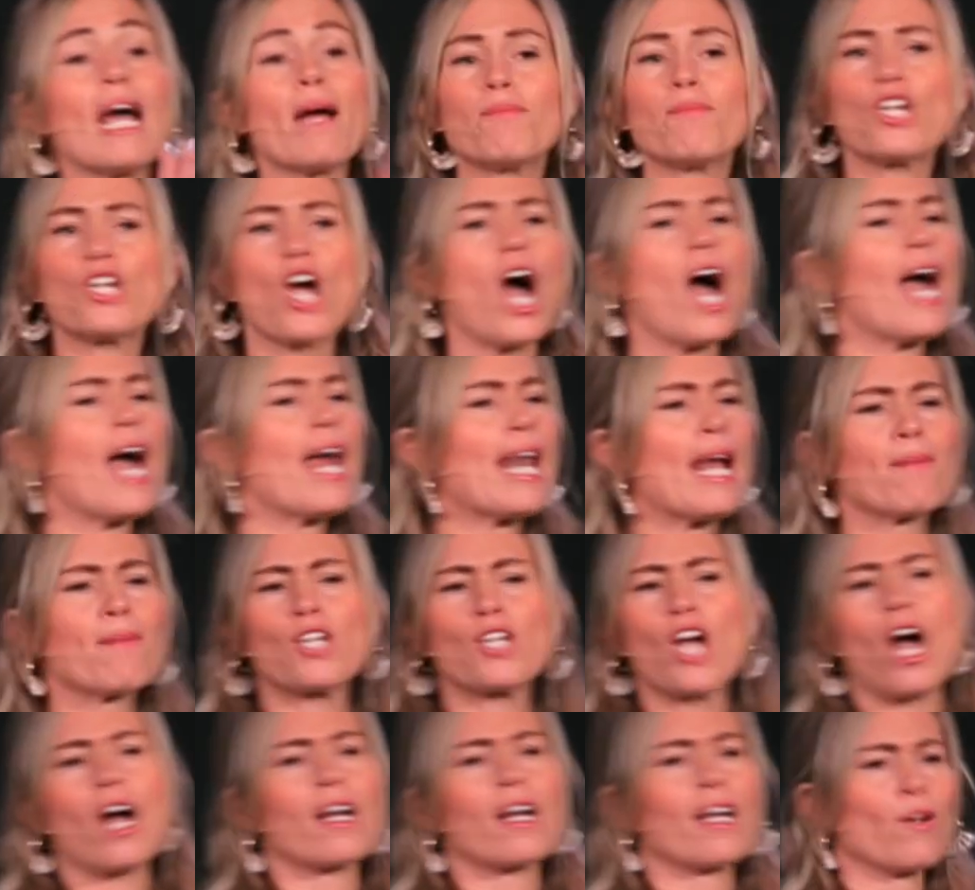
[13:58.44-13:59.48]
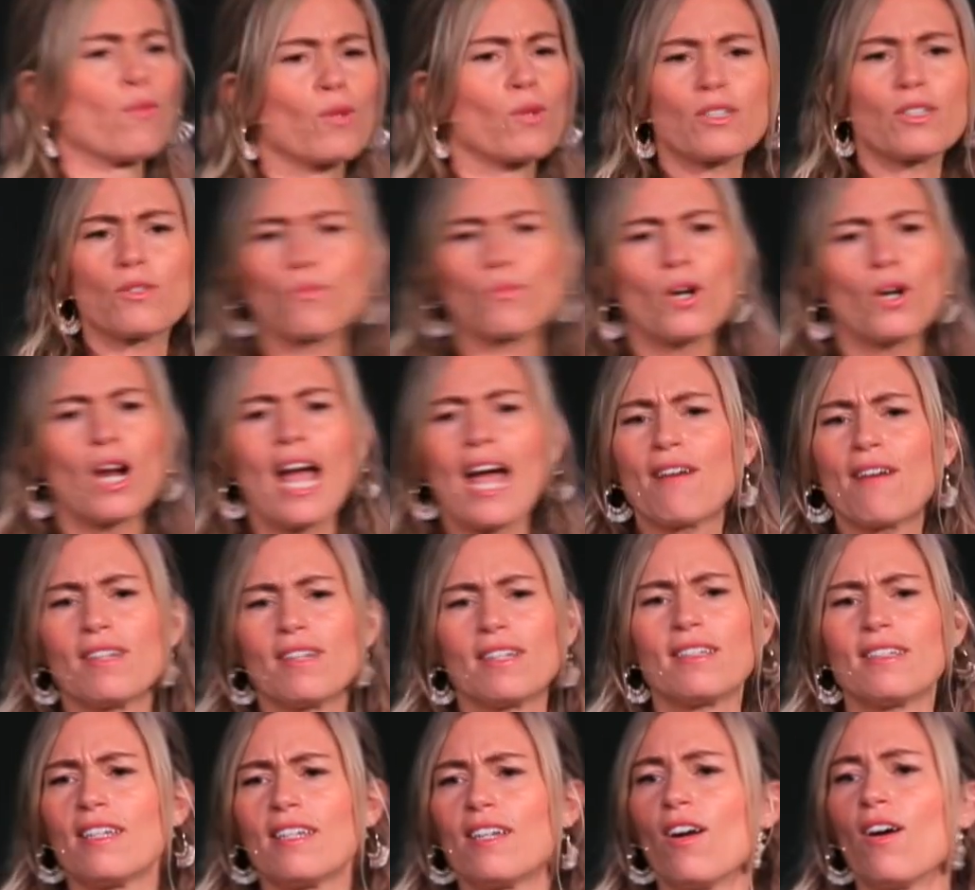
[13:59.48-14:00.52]
talking, and I'm talking, we're, we're having,
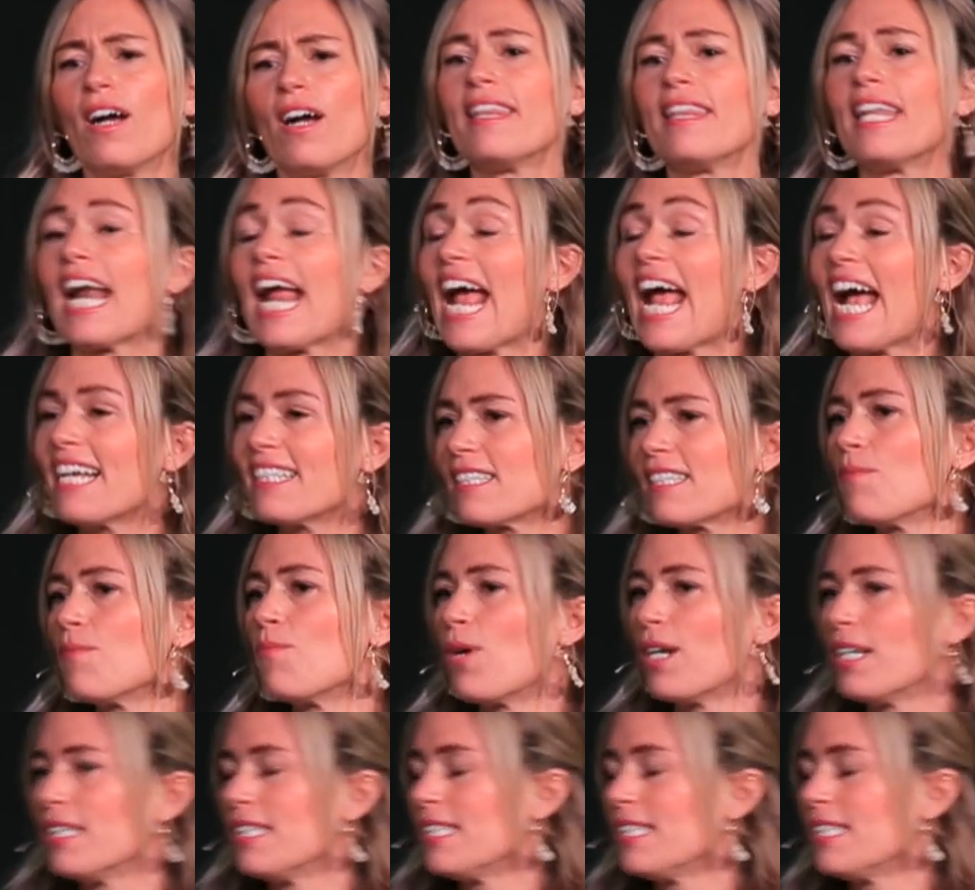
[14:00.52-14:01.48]
you know, and then I ask him, what does he